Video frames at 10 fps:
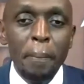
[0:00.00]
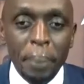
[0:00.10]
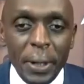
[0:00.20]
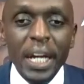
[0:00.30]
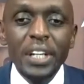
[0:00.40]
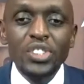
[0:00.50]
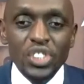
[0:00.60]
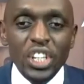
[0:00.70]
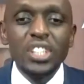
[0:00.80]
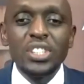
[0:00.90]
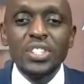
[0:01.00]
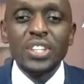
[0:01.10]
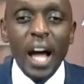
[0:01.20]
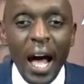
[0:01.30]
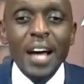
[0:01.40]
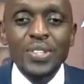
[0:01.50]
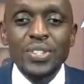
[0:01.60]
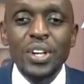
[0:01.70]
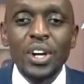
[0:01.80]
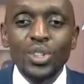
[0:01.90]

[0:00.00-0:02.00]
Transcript: Prayer changes us